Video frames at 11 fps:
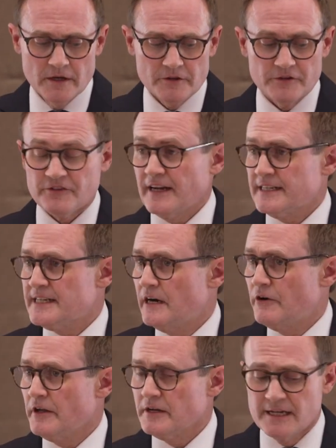the
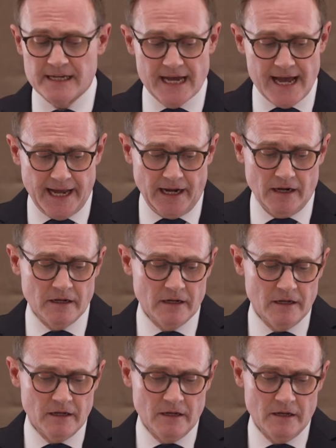sectarian gang
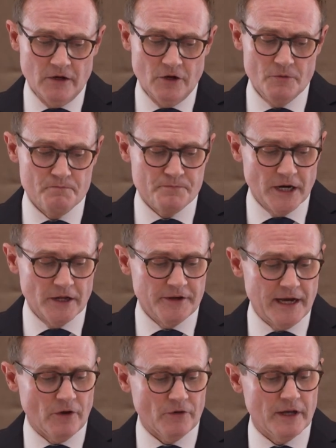who burned
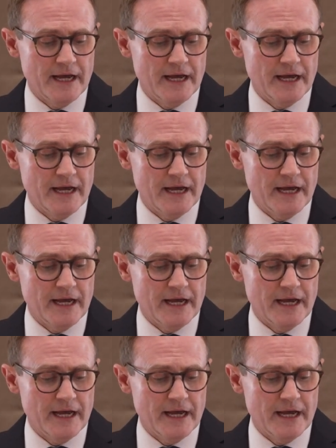down